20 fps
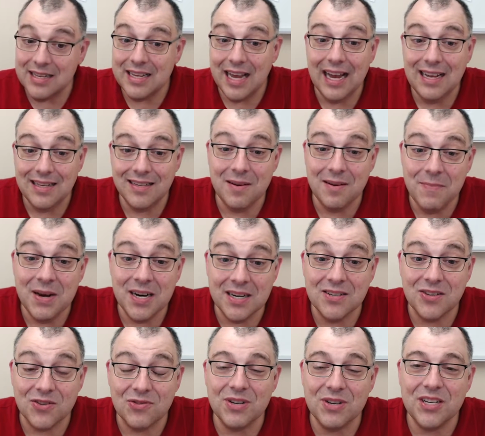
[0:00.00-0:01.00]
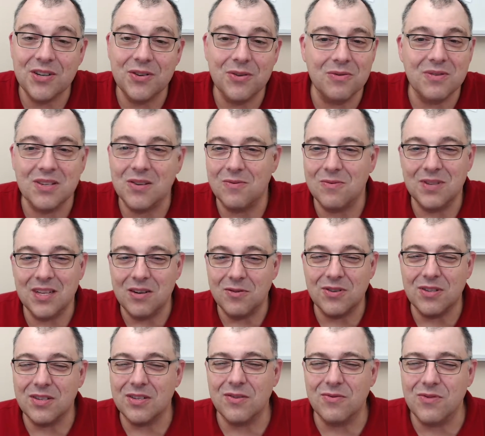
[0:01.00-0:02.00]
that's a ministry too so
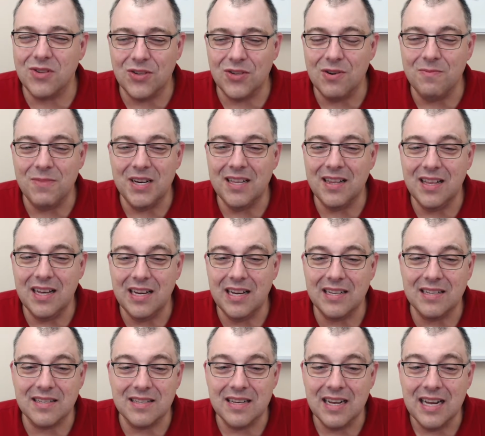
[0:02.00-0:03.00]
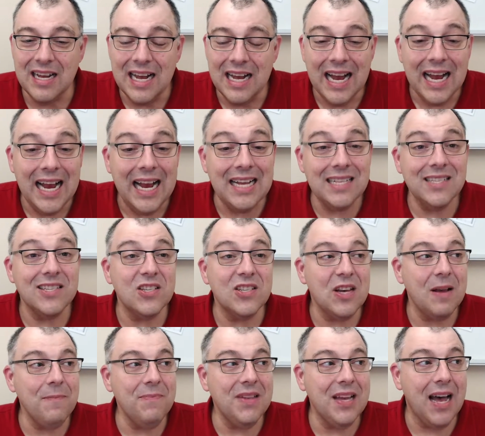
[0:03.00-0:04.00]
there's there's so many things and
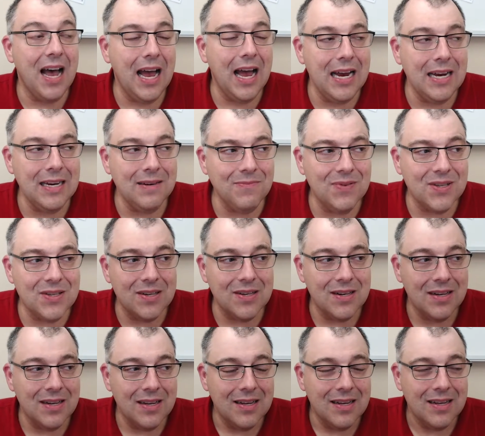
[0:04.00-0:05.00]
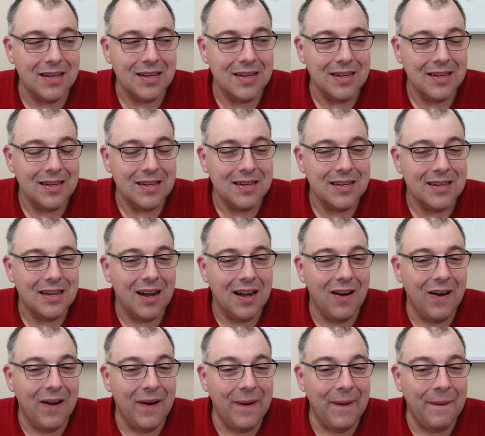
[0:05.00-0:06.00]
sometimes
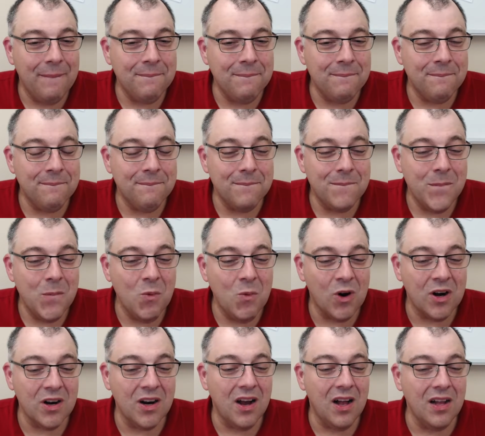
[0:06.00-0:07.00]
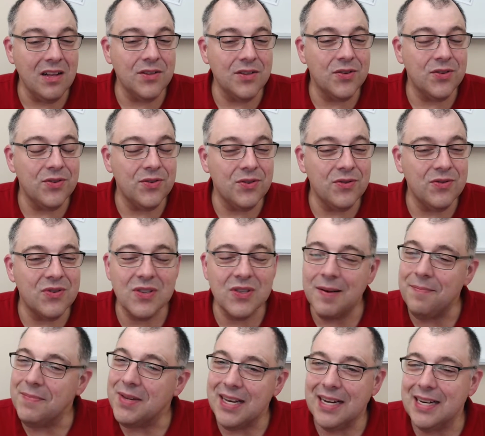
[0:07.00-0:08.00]
um, we're called to do
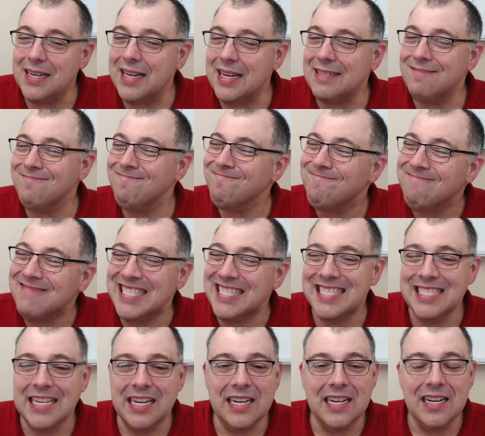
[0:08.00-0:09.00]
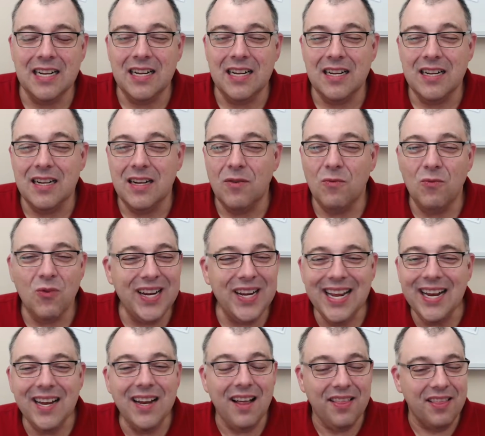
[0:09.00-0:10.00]
something that we
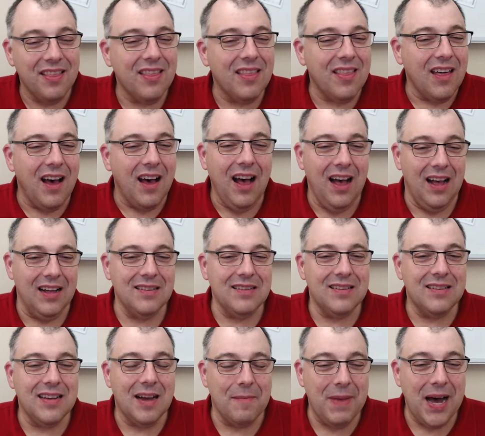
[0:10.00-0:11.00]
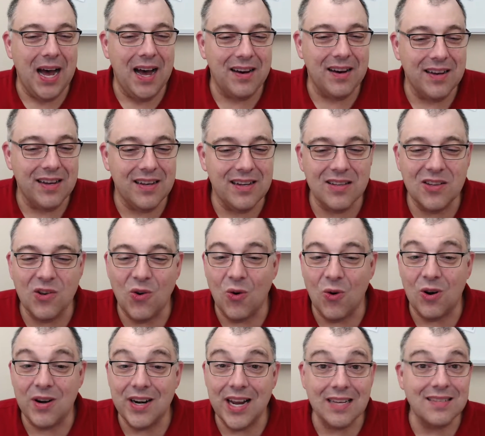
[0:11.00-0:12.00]
did not thought about it
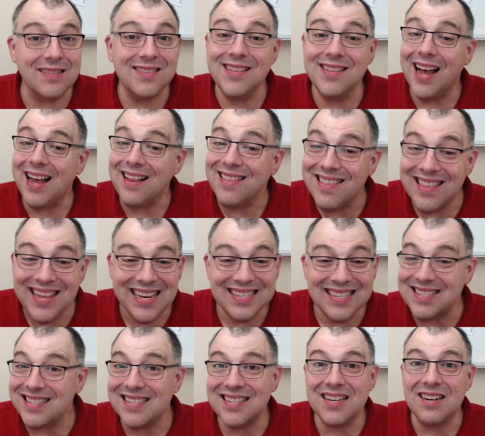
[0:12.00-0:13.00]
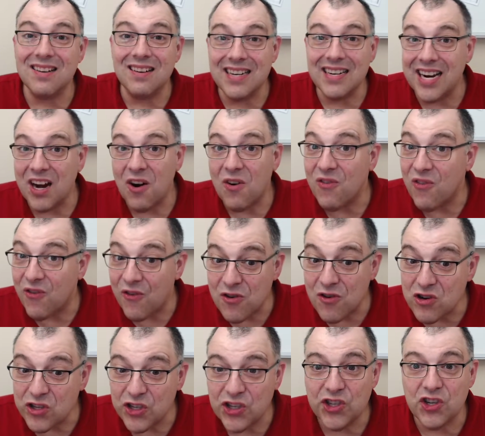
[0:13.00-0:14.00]
or that's not necessarily our
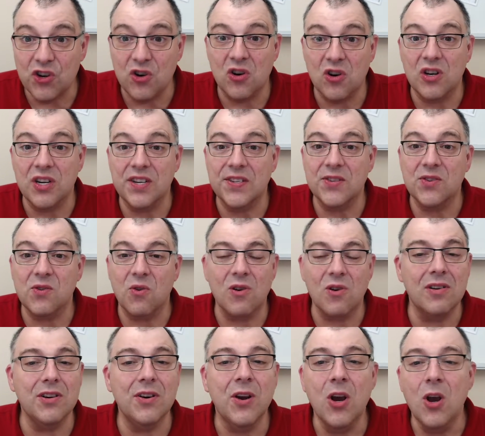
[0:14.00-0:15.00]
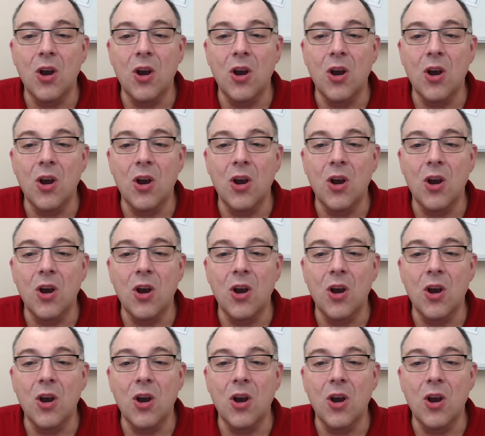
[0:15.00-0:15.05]
first choice or